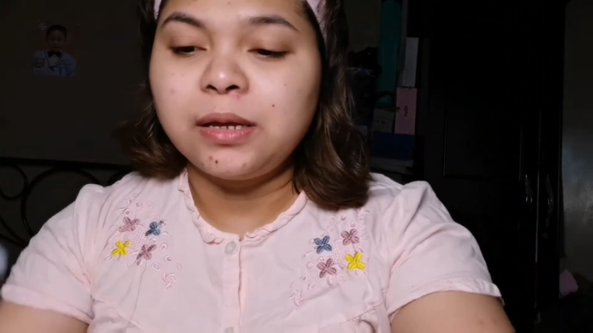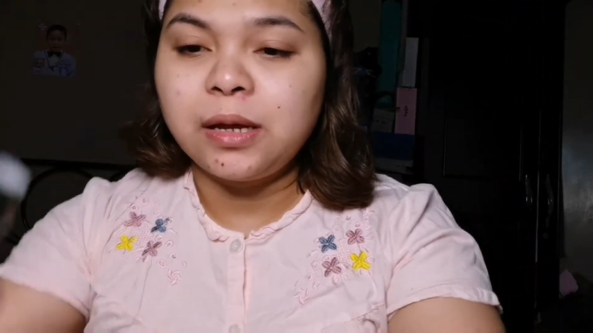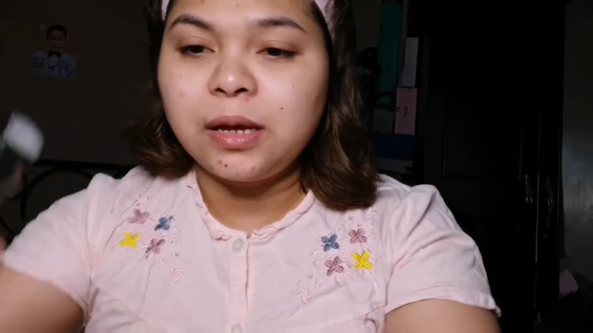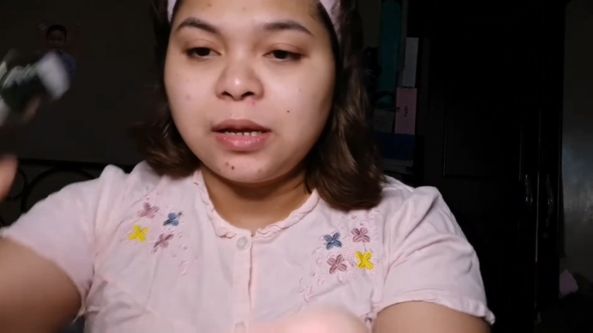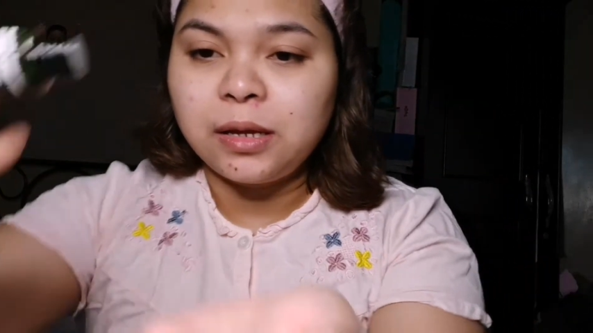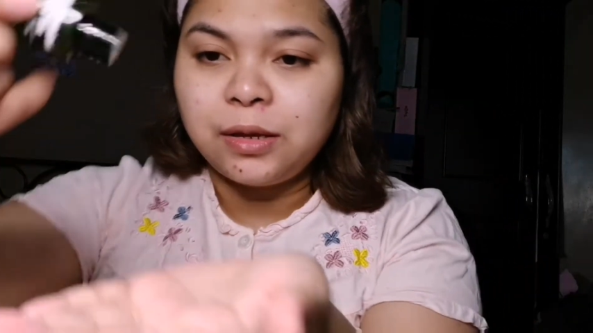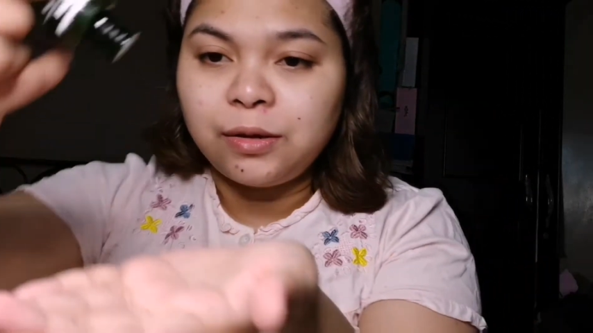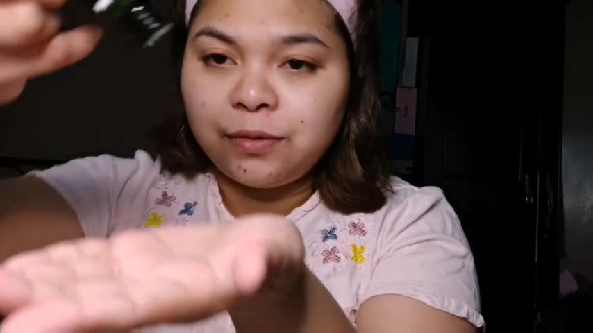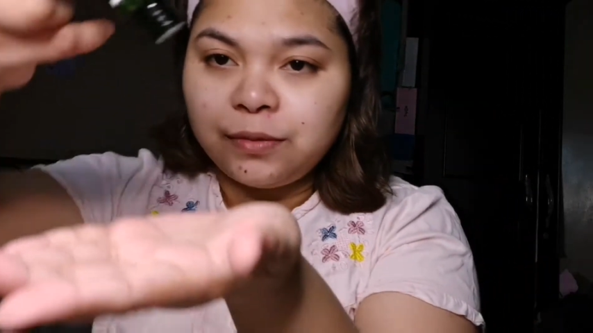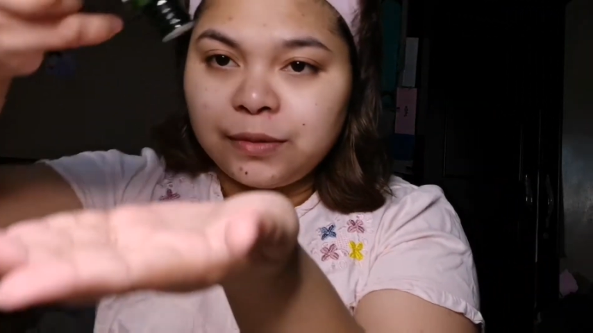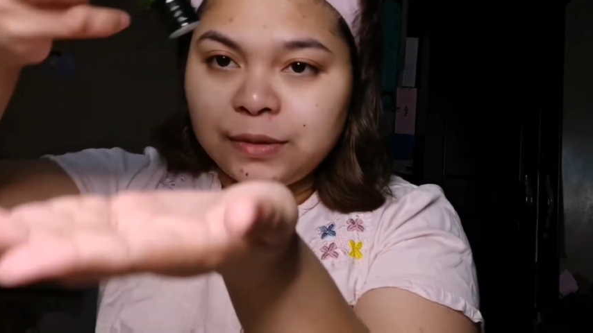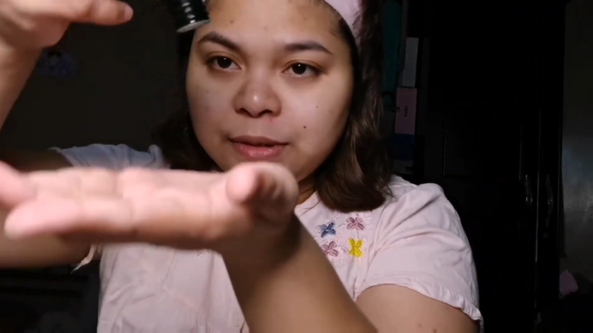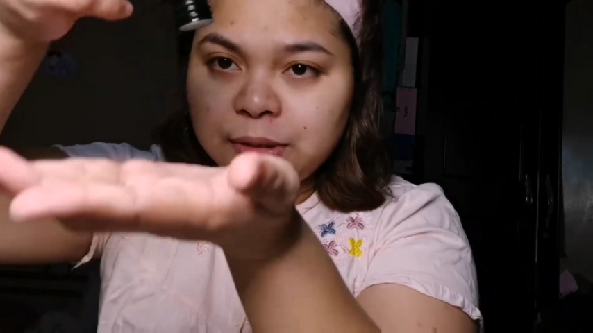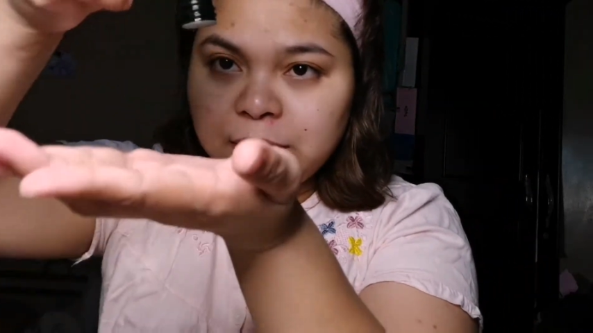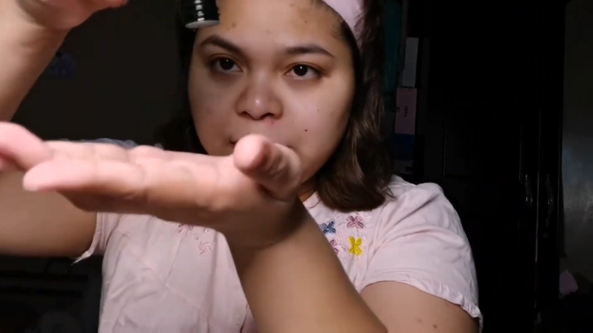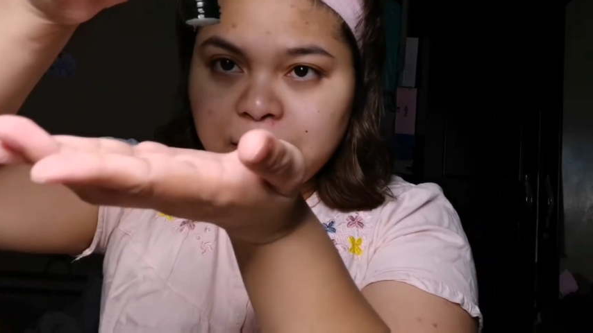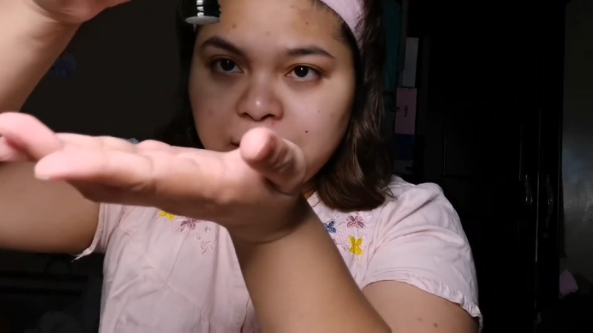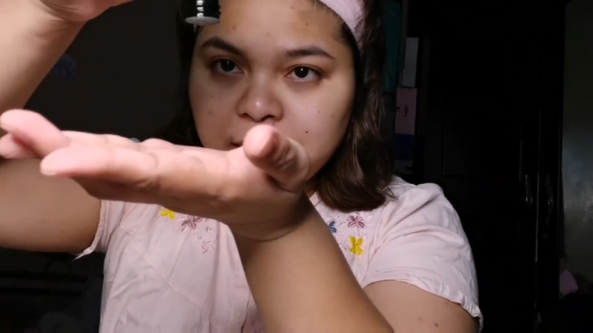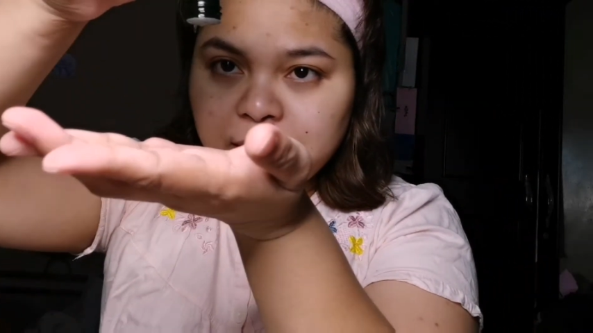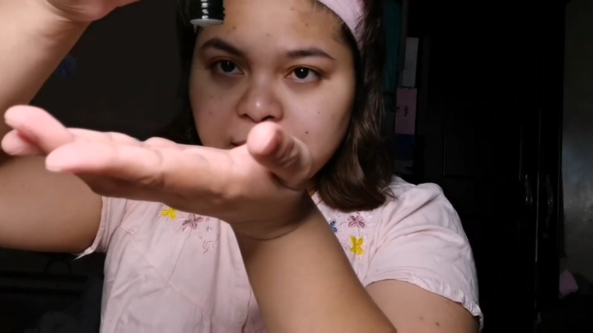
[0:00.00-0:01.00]
and use
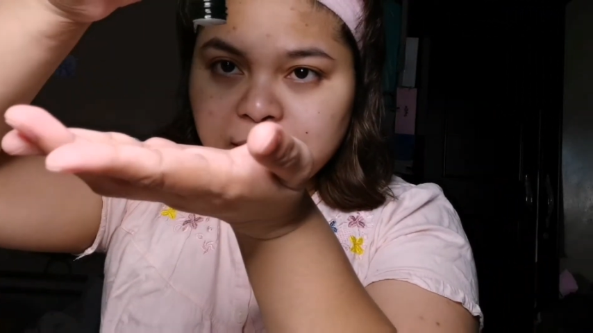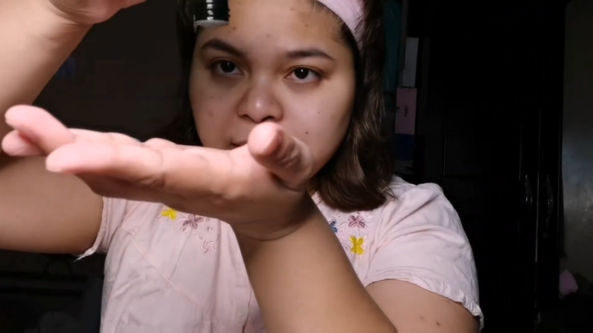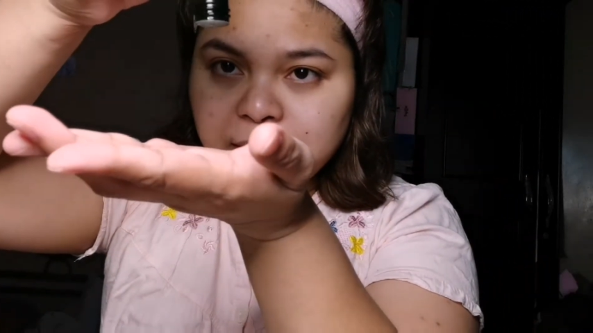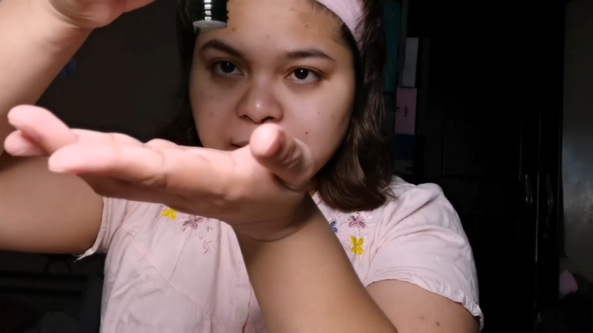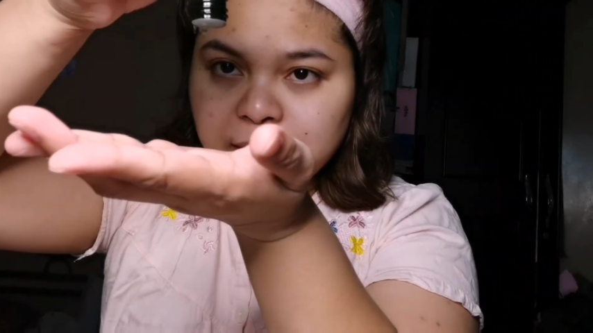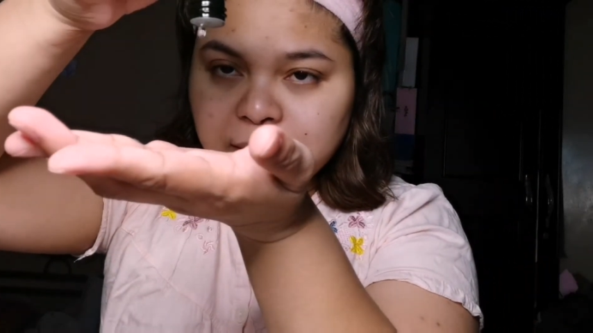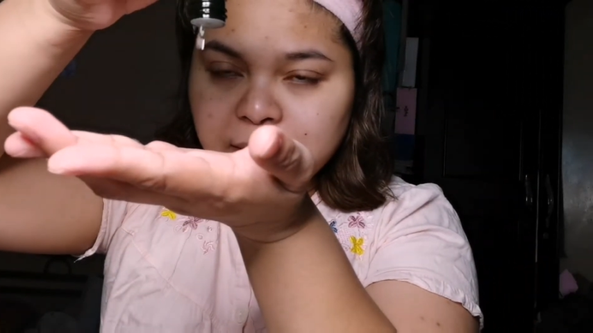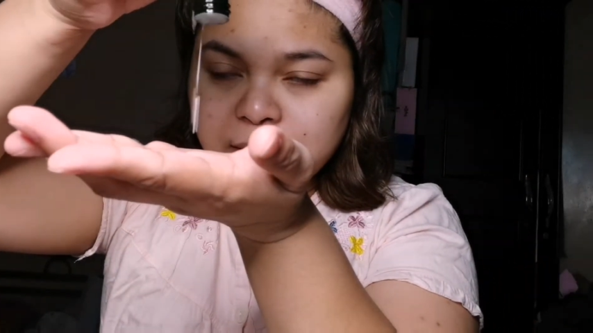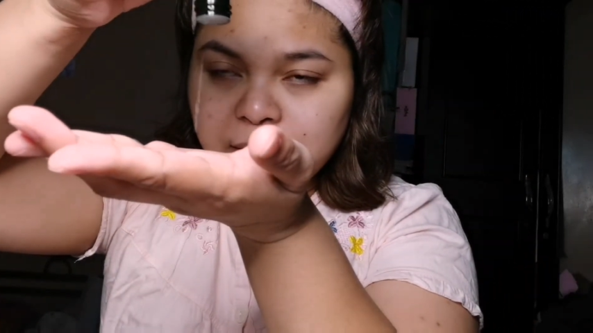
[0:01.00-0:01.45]
this